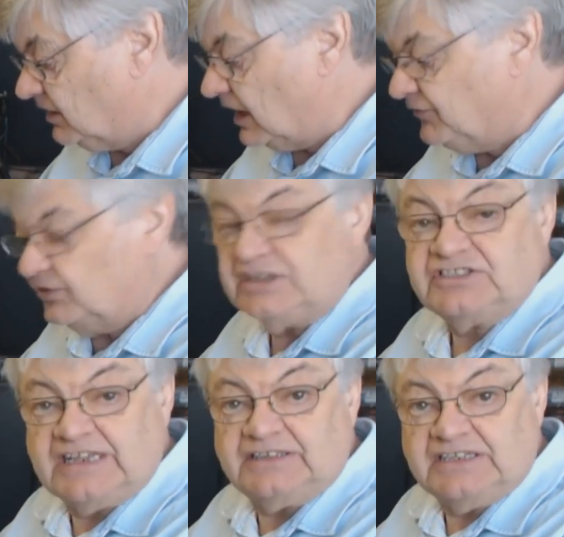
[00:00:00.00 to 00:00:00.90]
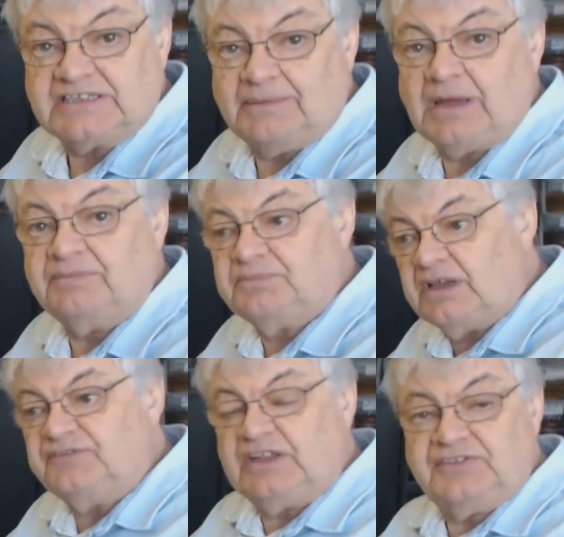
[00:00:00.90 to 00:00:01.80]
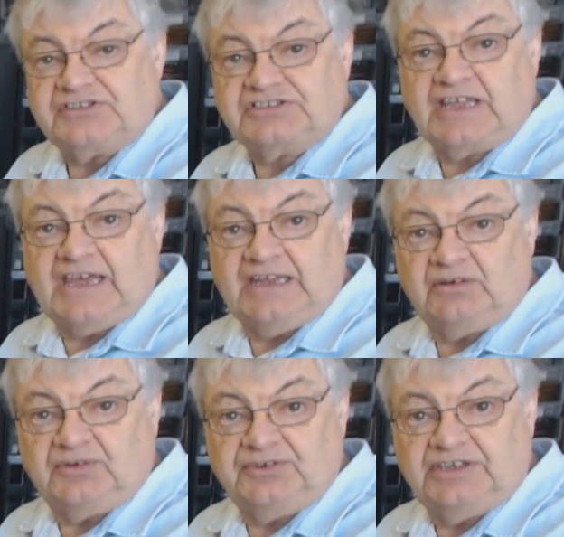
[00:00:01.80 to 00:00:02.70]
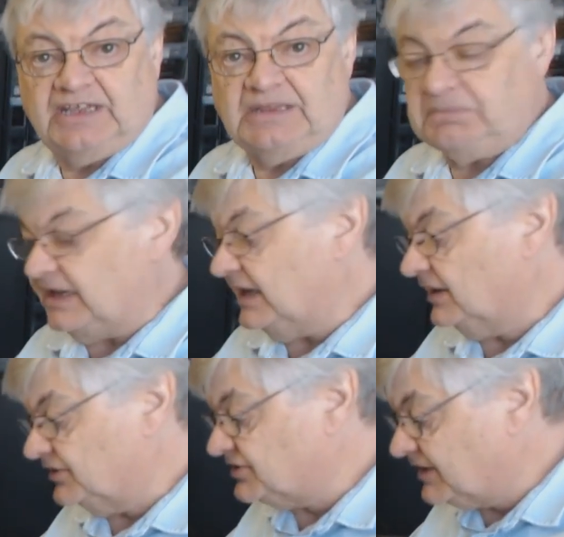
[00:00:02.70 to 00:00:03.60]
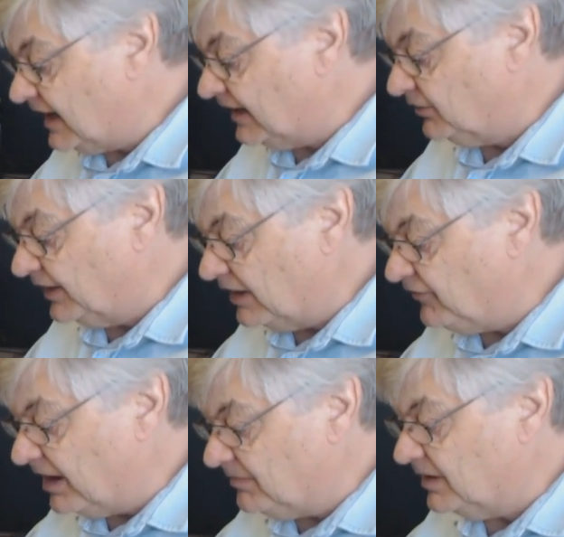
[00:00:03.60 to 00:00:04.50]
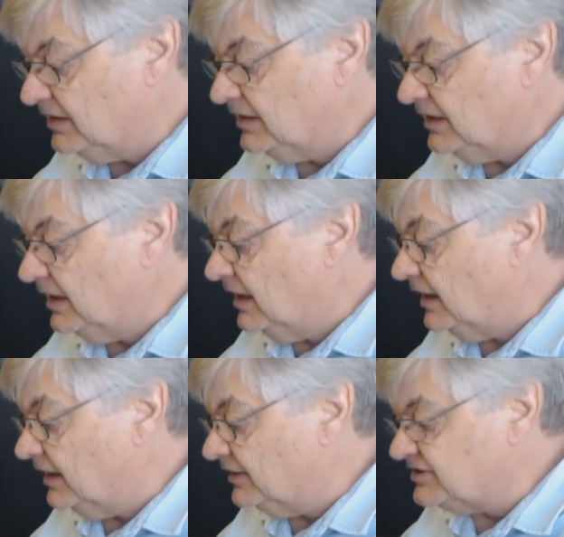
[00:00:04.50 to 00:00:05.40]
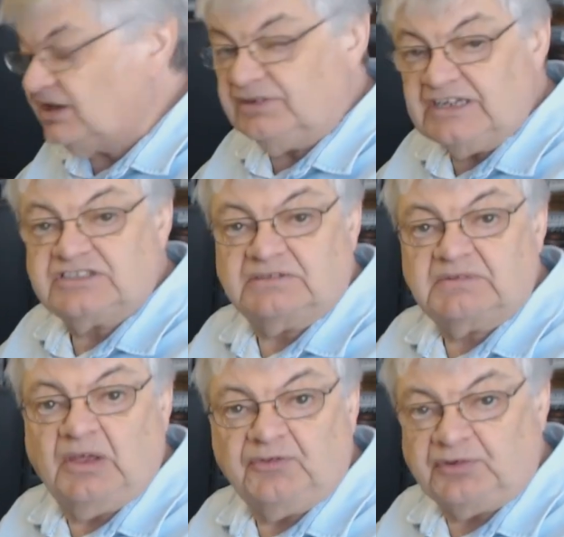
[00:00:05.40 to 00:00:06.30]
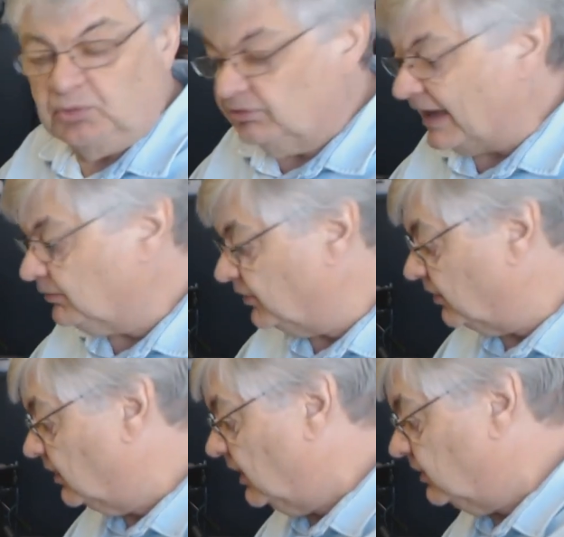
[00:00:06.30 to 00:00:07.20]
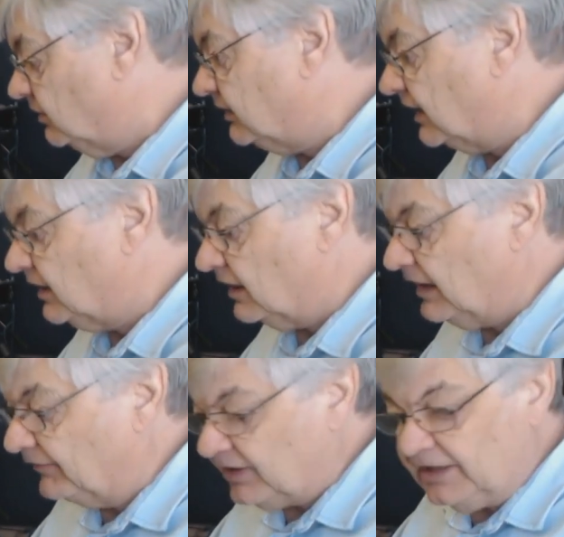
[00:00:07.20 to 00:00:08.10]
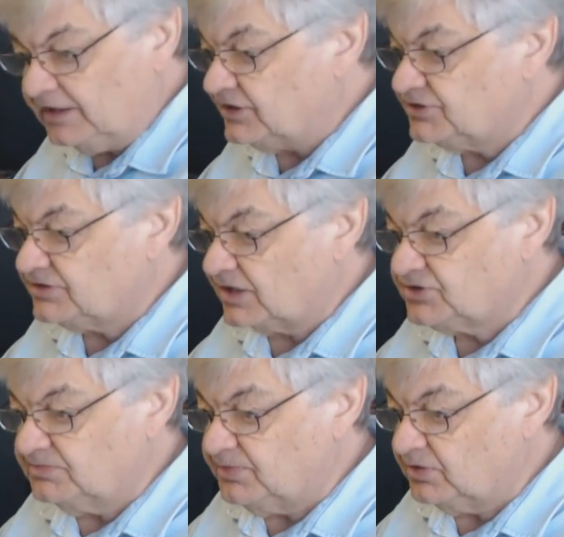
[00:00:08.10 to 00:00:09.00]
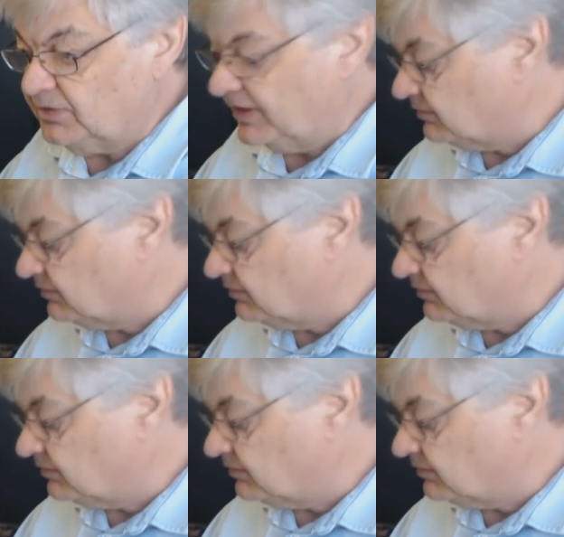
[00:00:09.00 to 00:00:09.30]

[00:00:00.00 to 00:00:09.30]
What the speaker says: already set this up. I've done the scan on DAB and the scan on FM. There's no need to go through all that with you. You get a lovely little instruction book with